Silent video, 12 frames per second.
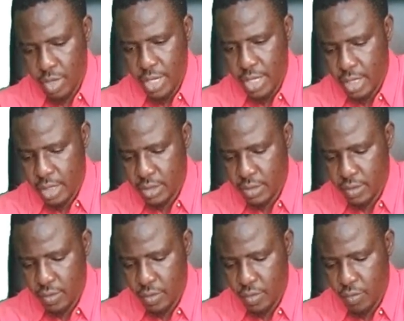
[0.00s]

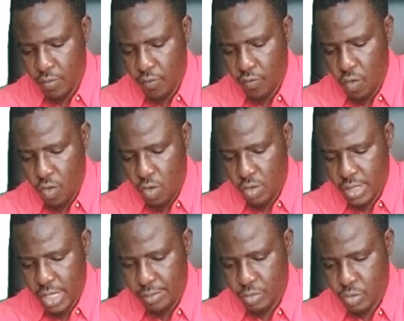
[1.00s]
bracket
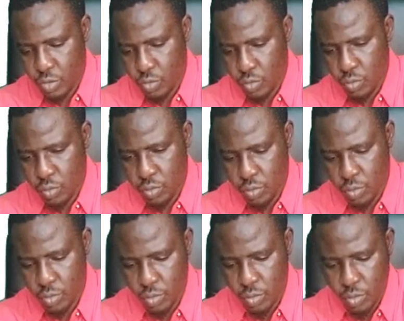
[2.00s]
4 times 2
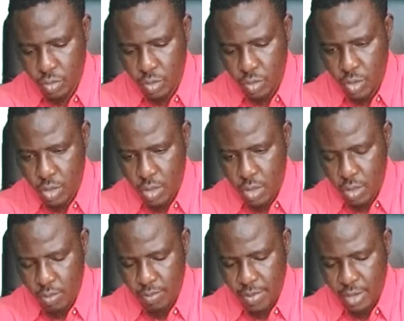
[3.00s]

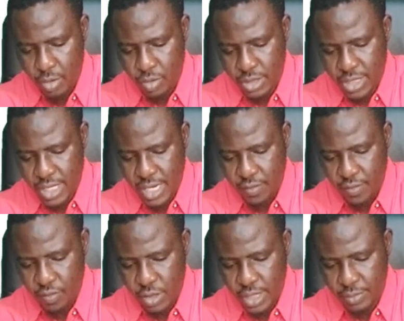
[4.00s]
minus
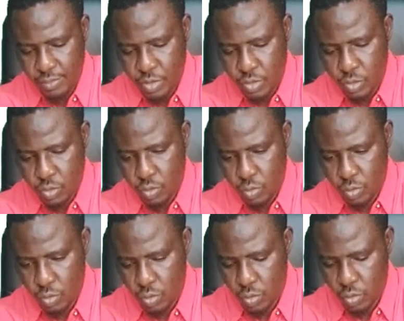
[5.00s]
11 times
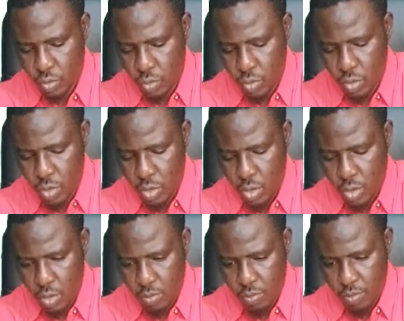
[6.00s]
2
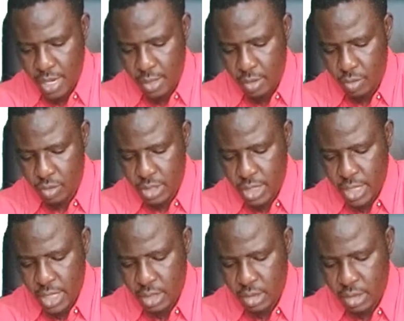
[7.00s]
minus
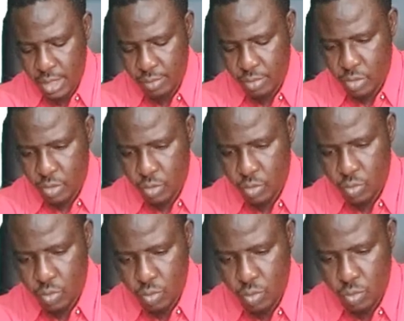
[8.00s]
8 times
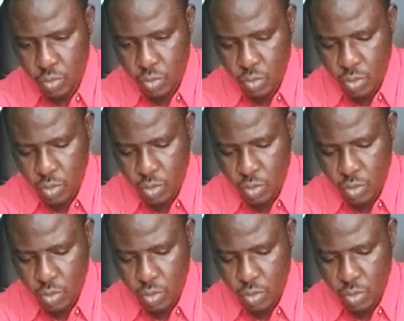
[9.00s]
2